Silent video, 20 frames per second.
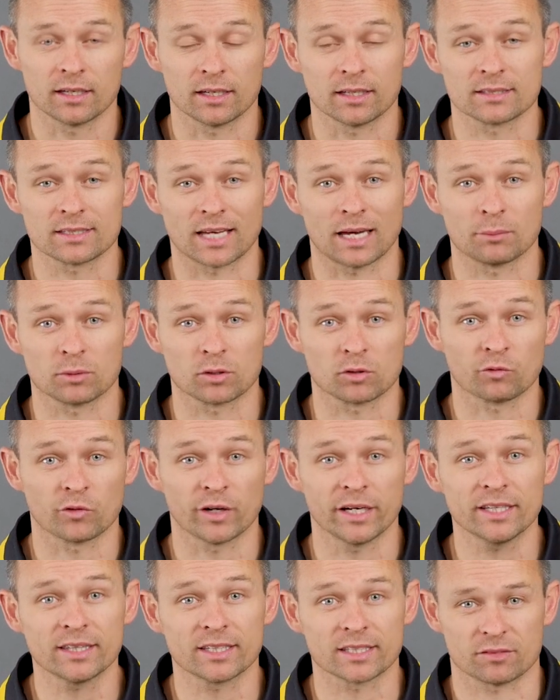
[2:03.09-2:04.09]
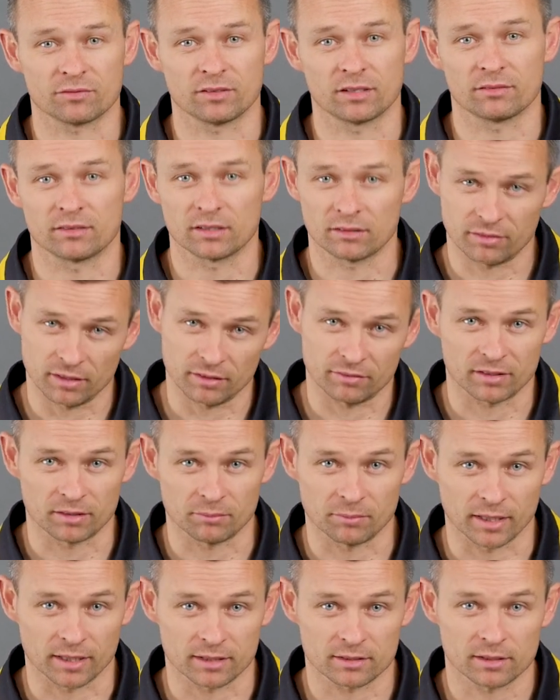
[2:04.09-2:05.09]
is able to read this 50-50
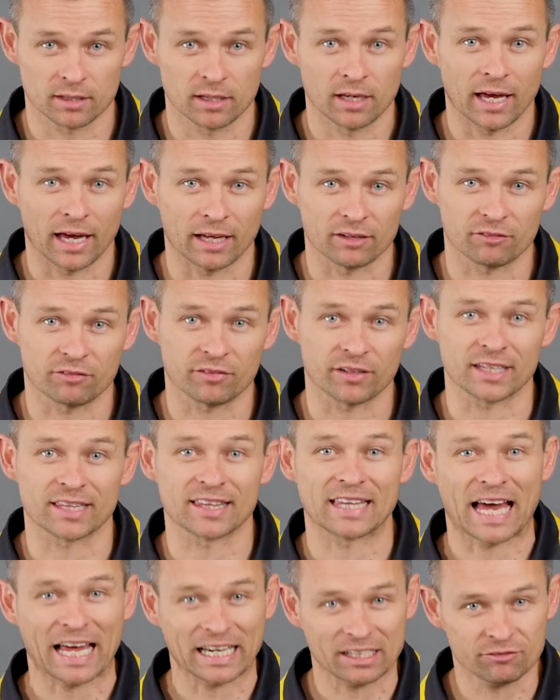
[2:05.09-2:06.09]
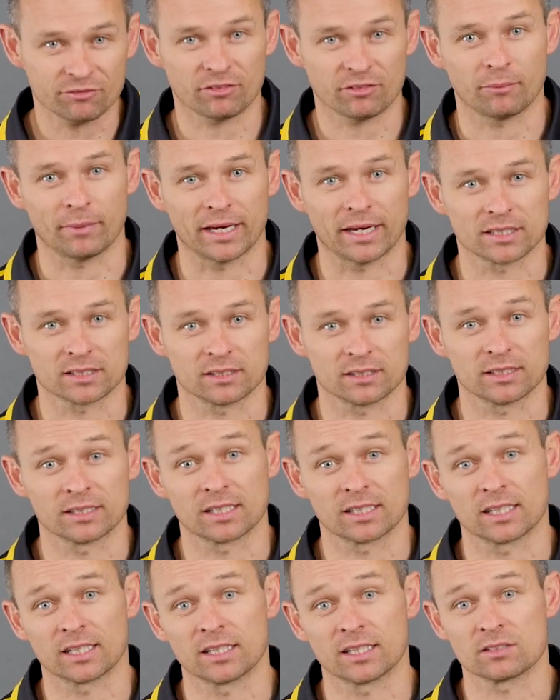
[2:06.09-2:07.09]
mix and feed that information into
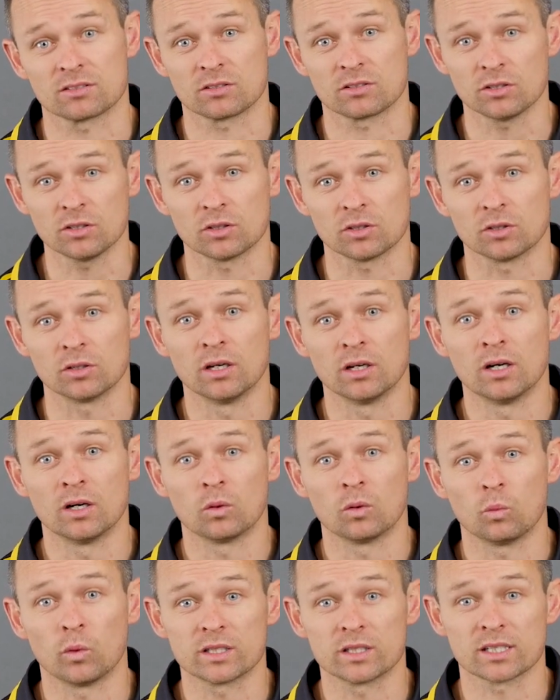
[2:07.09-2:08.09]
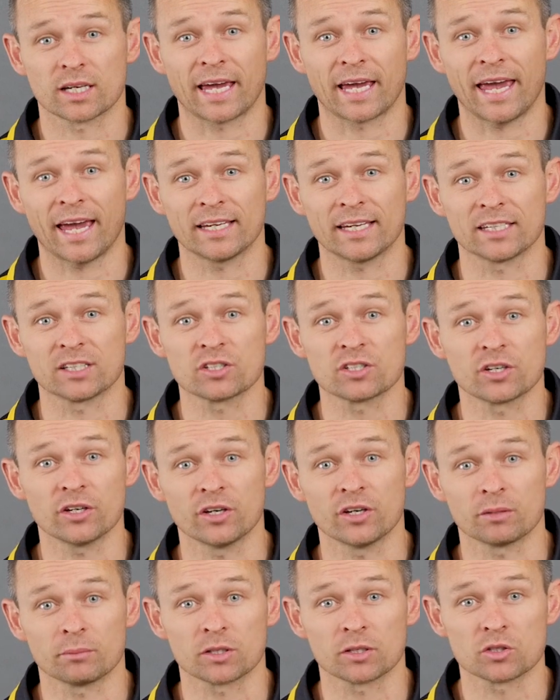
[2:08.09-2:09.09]
the ECU, which can in
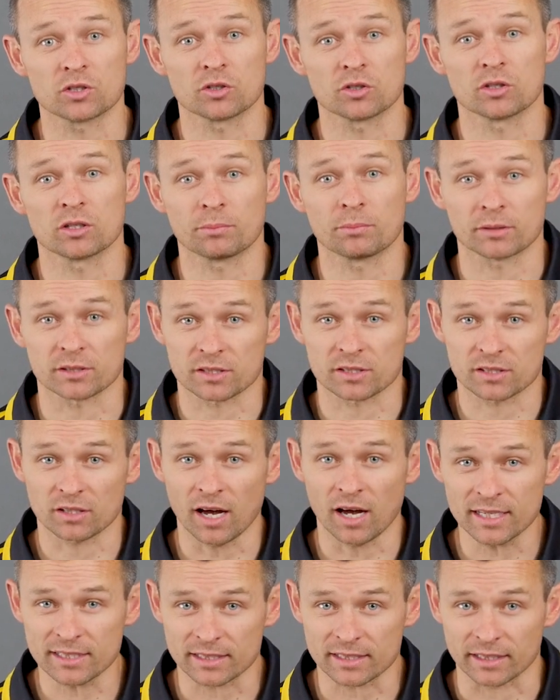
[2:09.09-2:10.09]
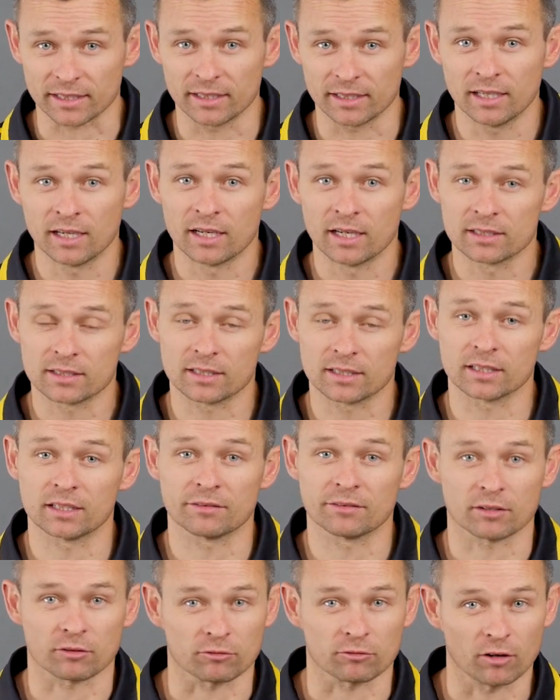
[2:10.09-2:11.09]
turn be tuned precisely to
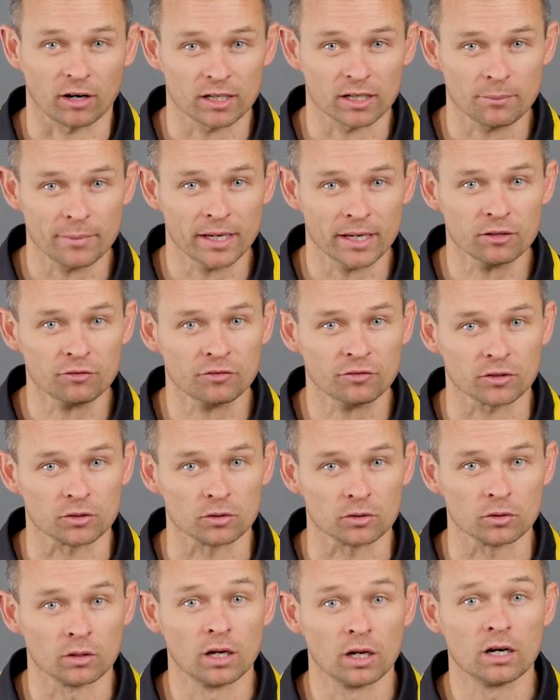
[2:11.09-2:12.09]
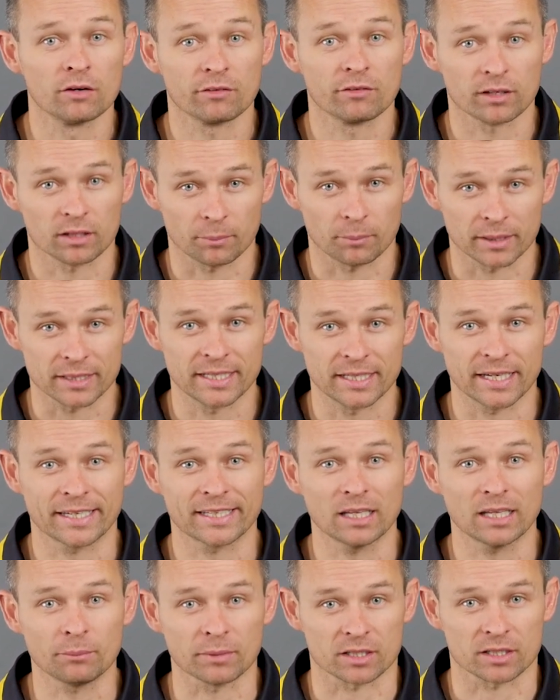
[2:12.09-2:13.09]
deliver the right amount of fuel for the
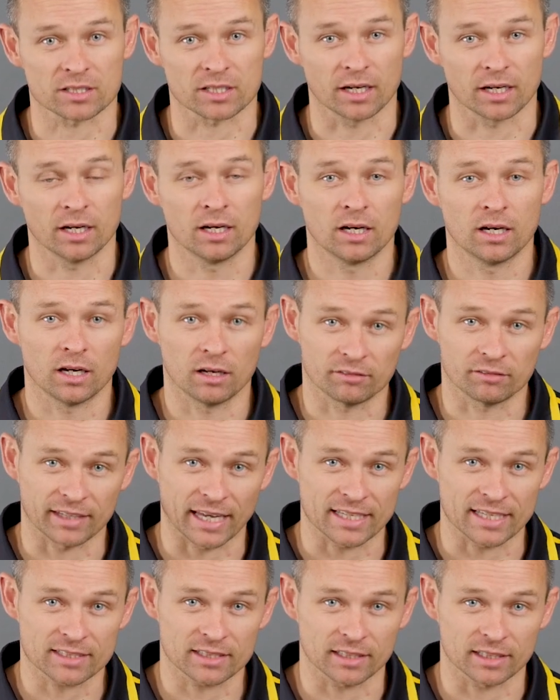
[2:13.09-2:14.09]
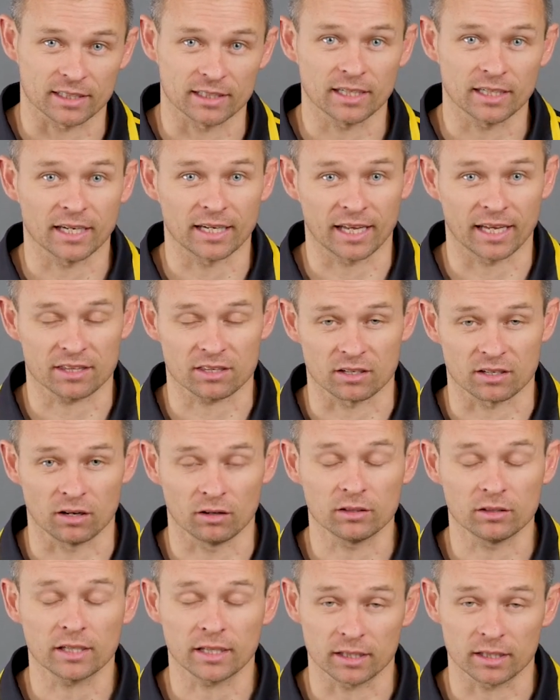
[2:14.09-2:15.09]
particular mixture of gasoline and
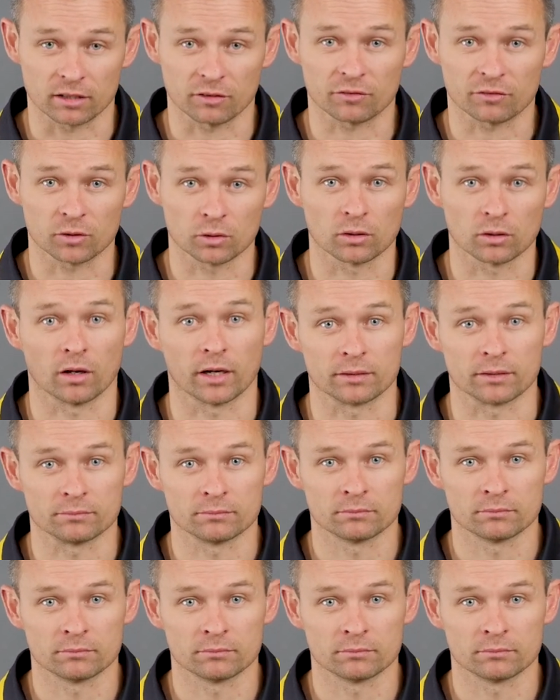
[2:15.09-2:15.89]
ethanol in the fuel line.